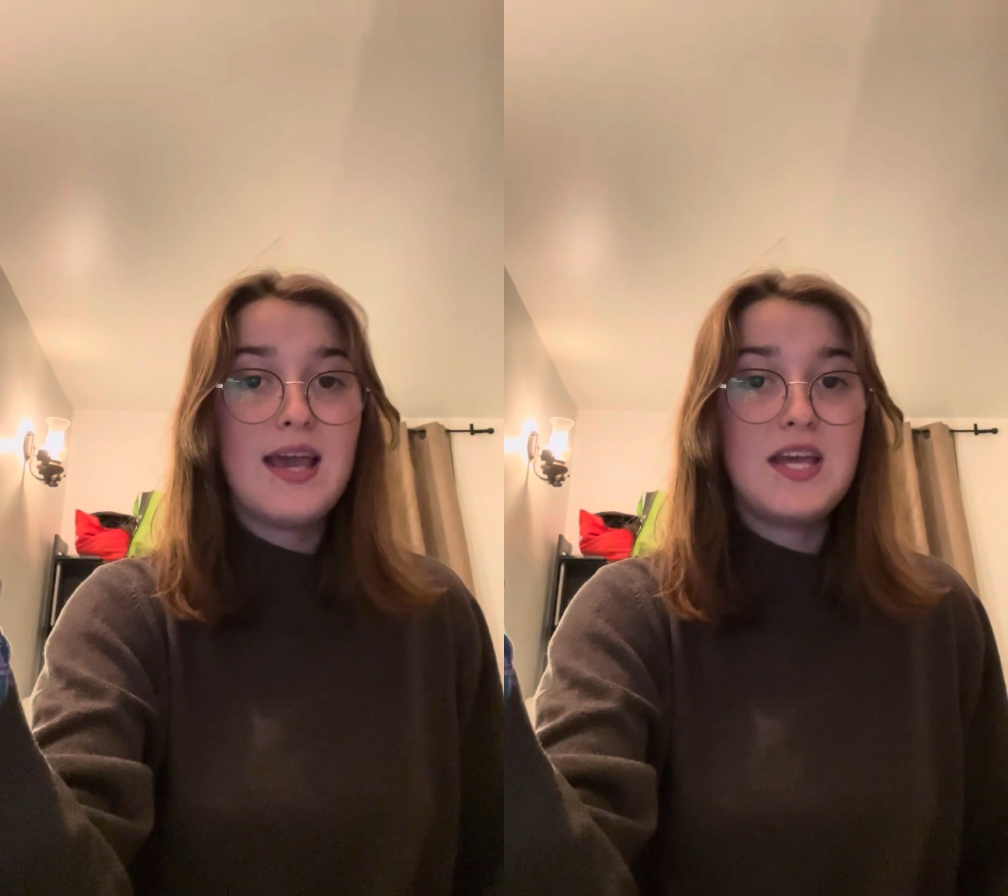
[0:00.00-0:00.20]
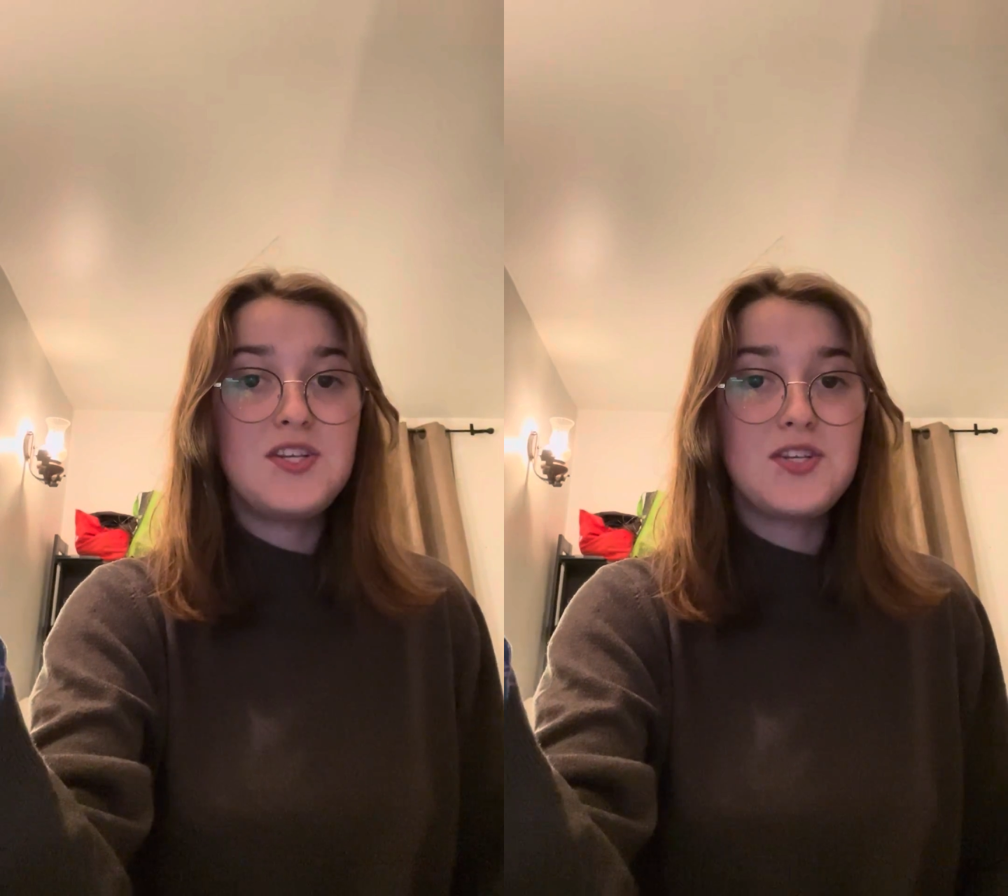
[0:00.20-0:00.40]

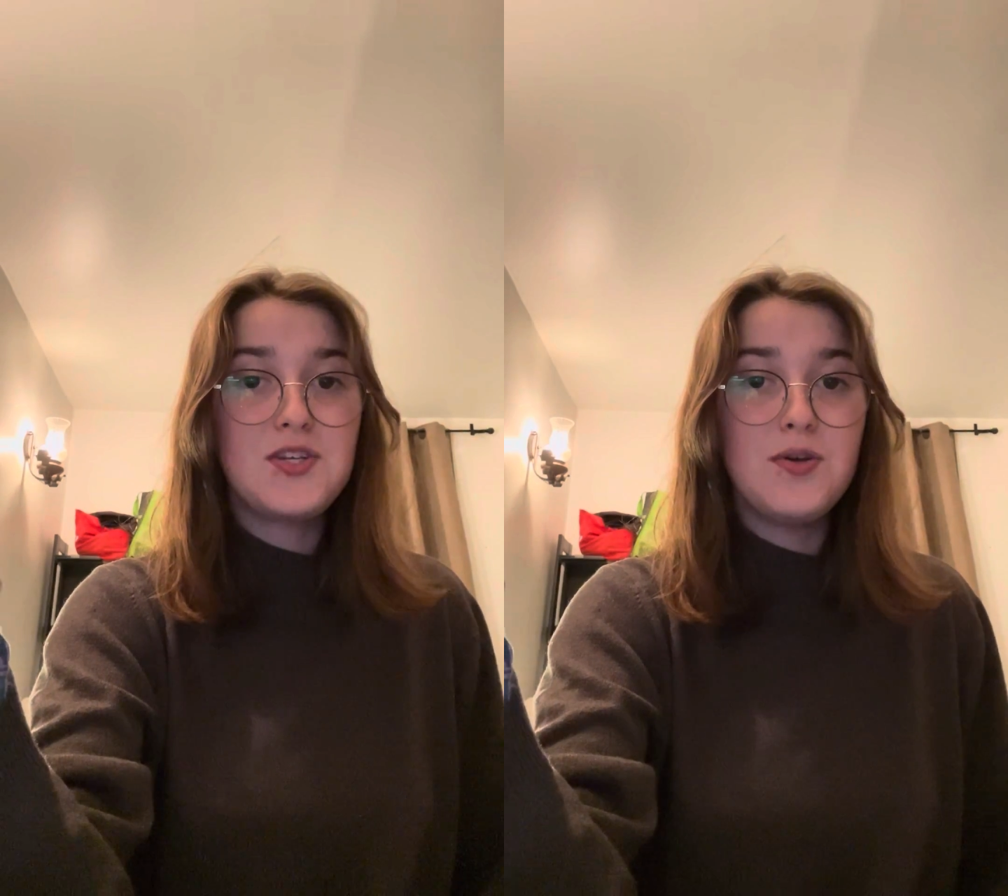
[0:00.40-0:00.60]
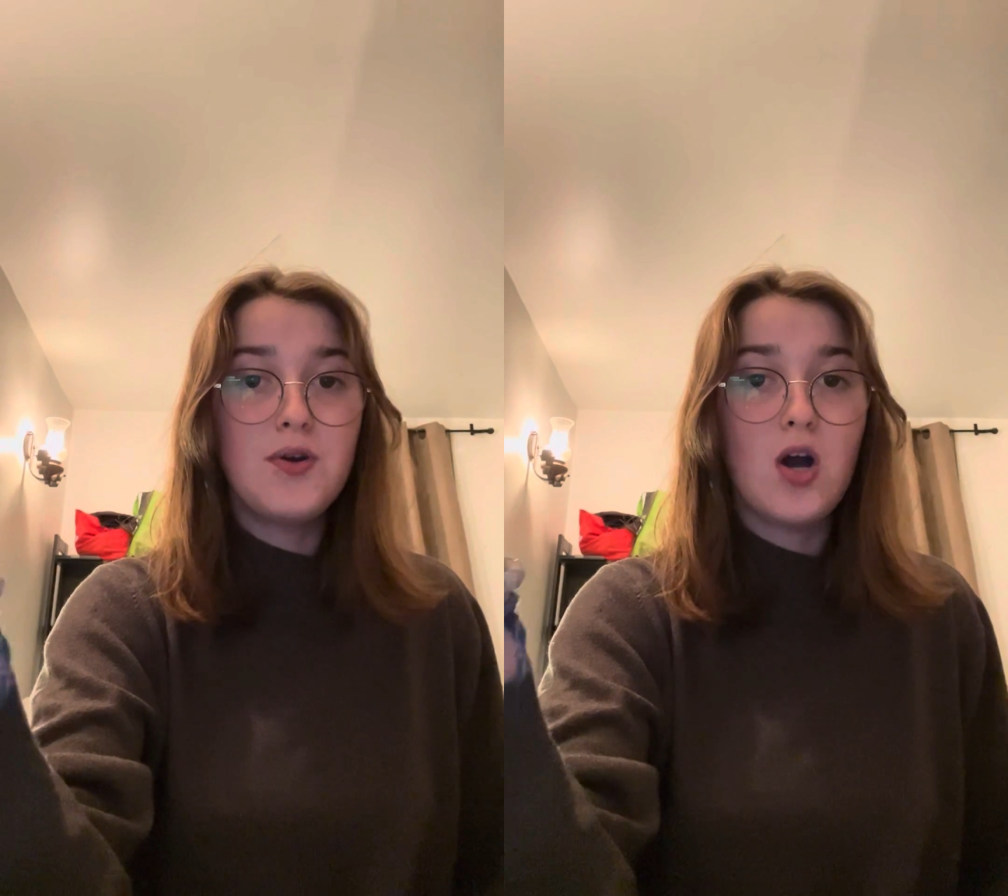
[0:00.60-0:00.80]

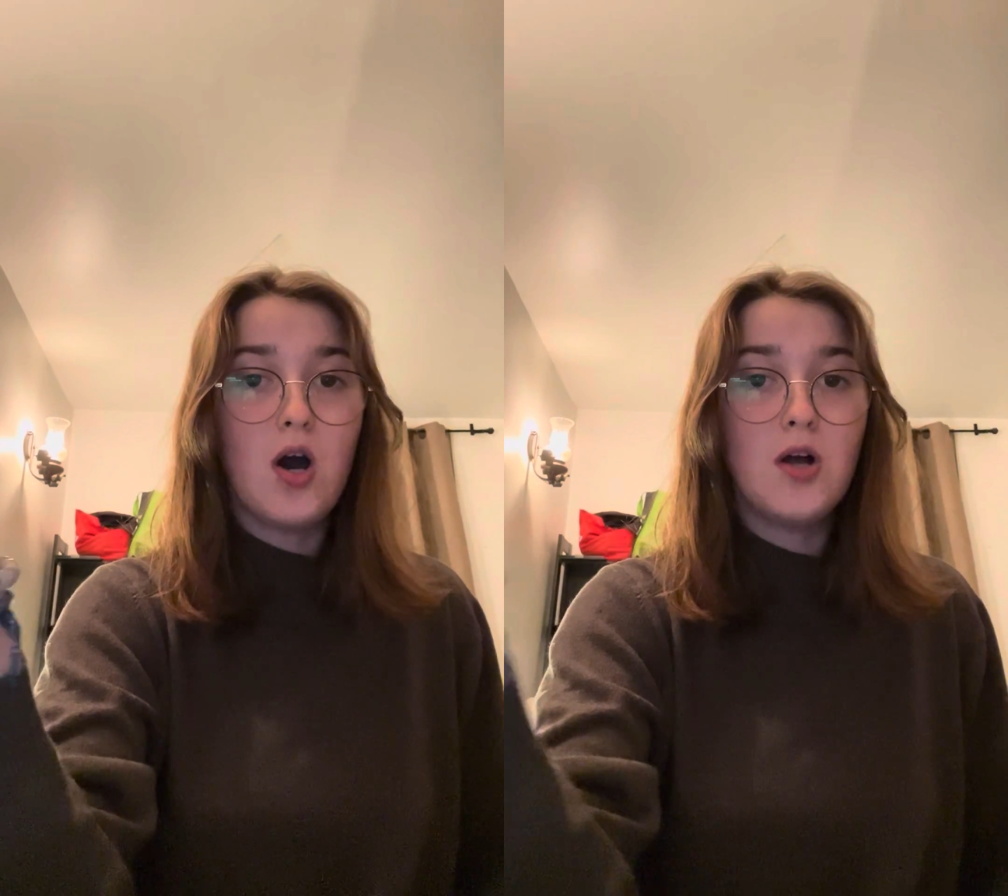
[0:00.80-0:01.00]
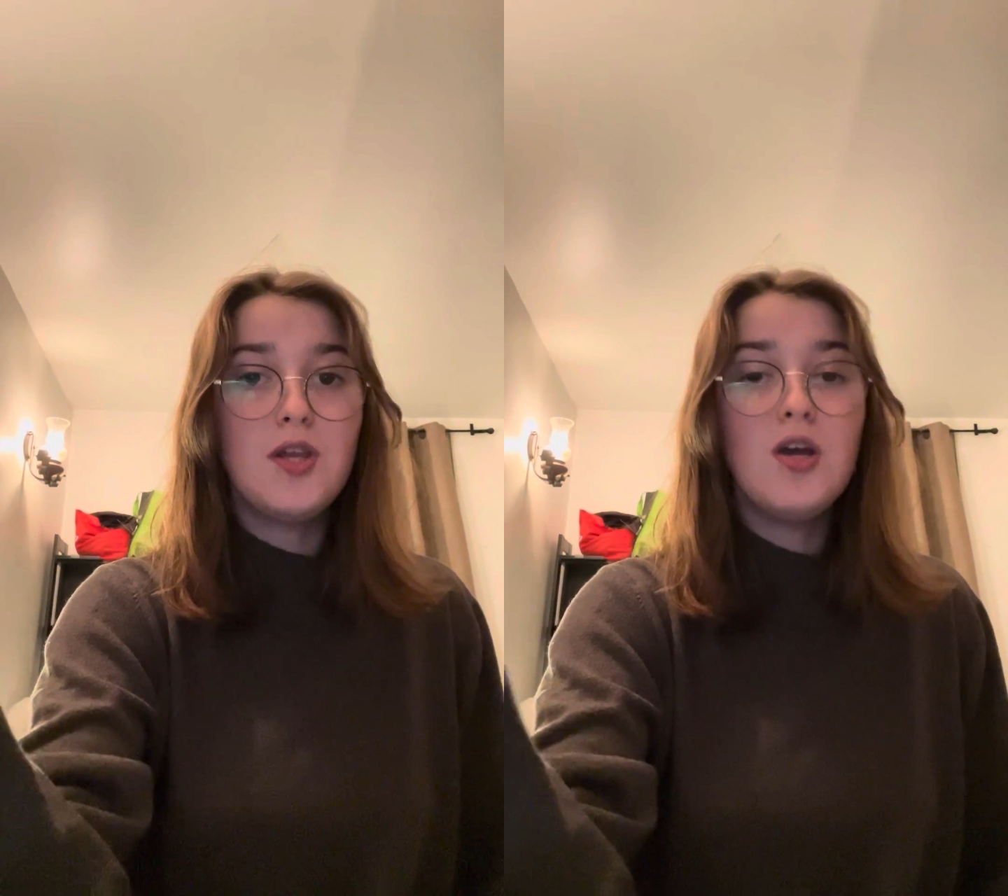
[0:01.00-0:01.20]
HQ
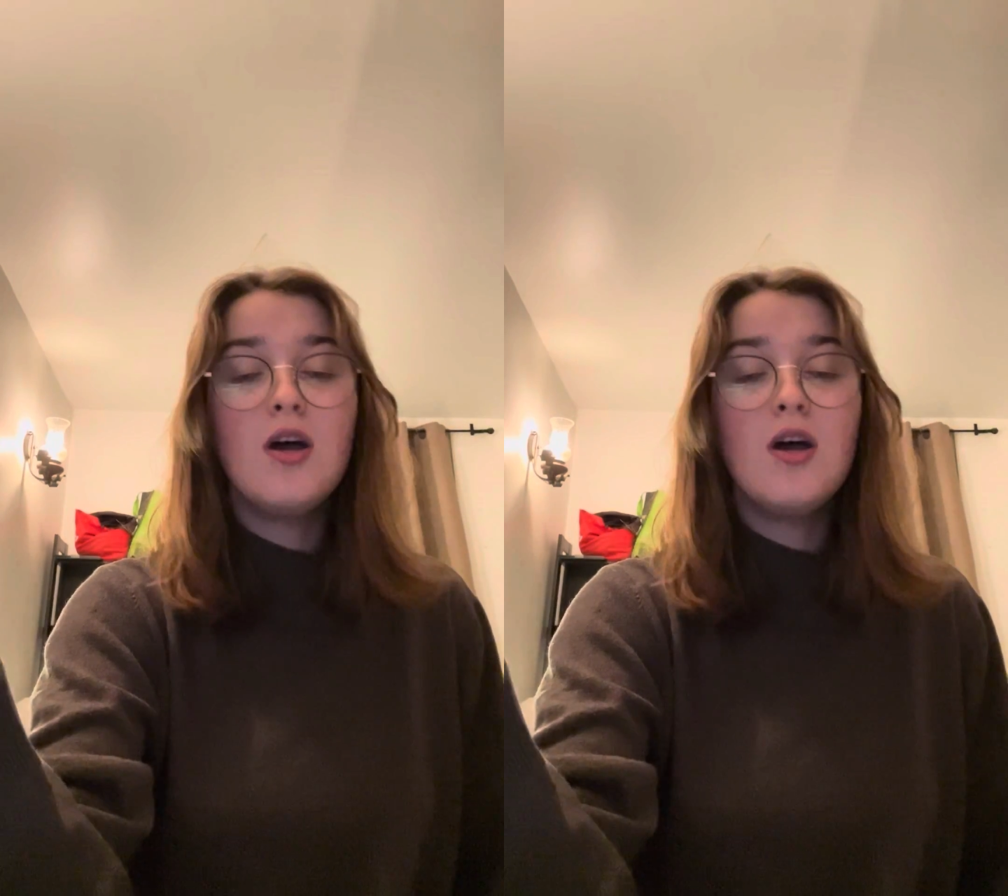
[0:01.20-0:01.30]
called